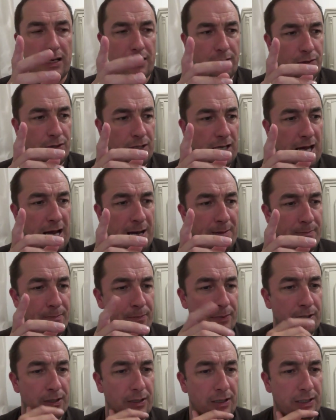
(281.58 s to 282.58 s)
was it
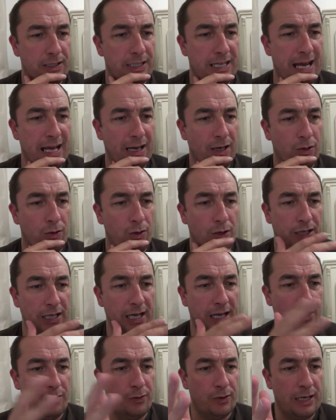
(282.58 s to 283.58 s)
amber and yellow, or
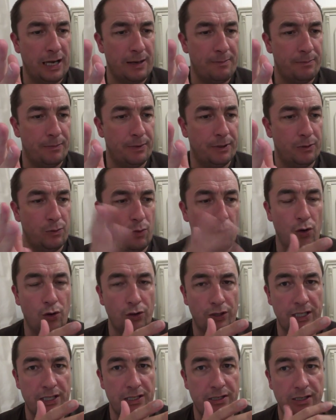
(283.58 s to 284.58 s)
yellow and amber
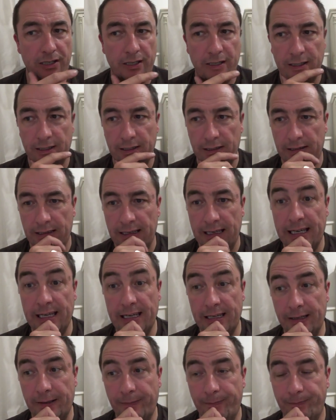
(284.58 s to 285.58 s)
warnings
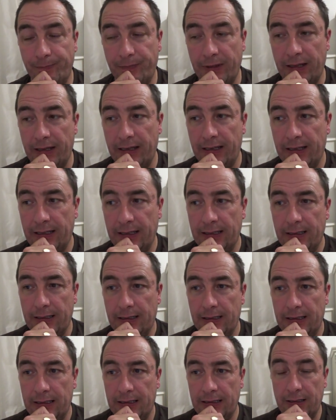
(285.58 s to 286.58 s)
here
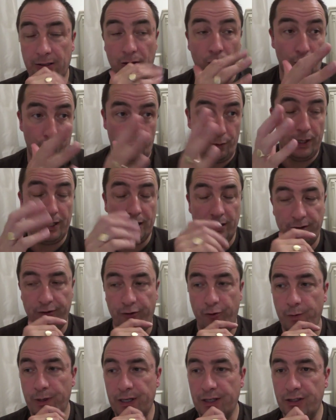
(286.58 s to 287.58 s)
in North Wales,
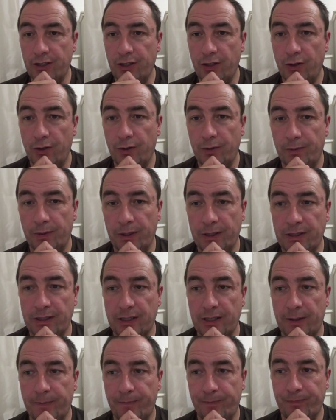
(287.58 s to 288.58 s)
for me to know.
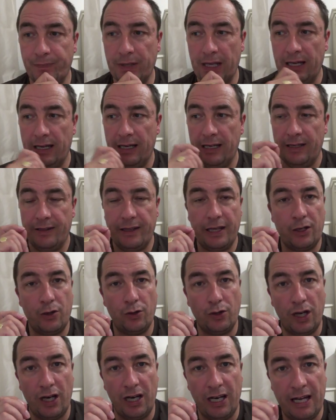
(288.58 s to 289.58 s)
But they're
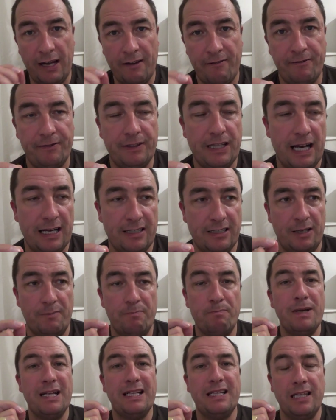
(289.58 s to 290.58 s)
going to lift that at
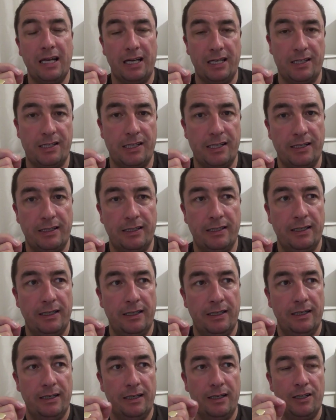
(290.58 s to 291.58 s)
midnight,
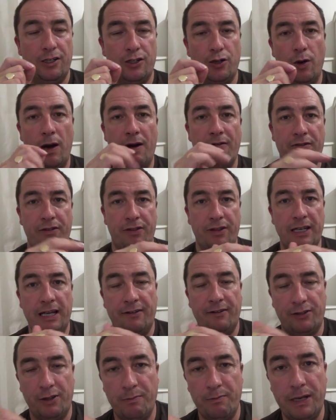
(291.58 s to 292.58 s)
so everything
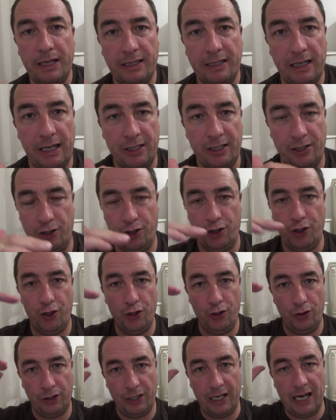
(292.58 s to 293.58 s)
after midnight
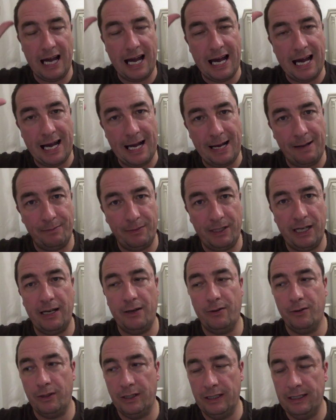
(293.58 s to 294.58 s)
should calm
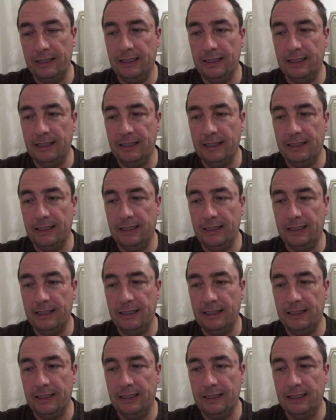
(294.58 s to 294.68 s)
down.